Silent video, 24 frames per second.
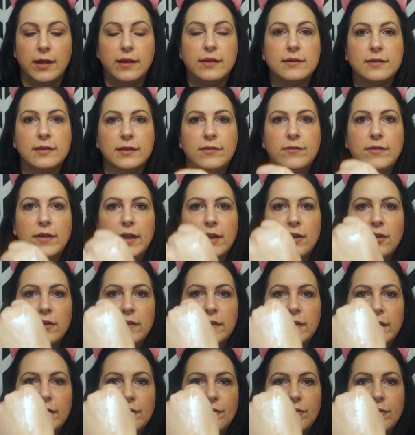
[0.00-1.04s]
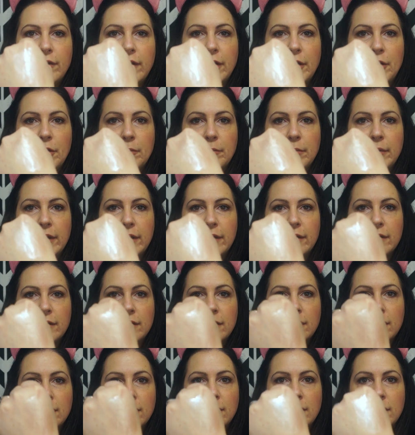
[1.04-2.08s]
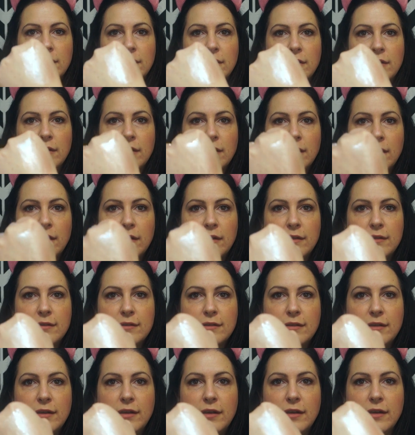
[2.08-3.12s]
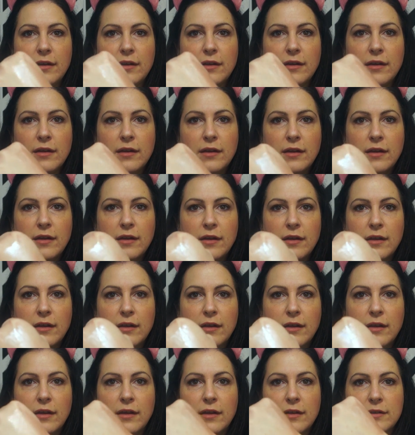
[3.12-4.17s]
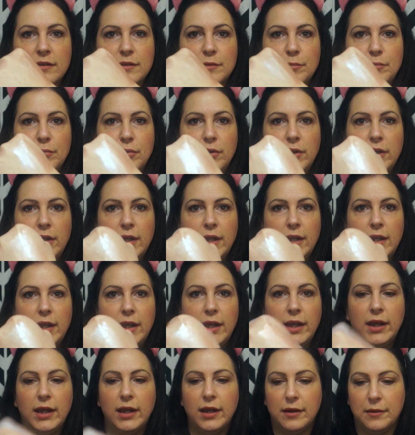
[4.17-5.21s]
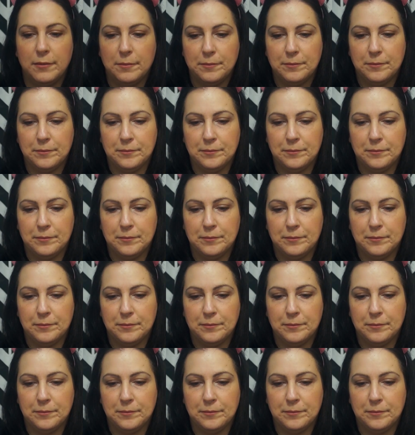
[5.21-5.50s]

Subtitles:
Let's leave that on there for now, but you can see it's pretty.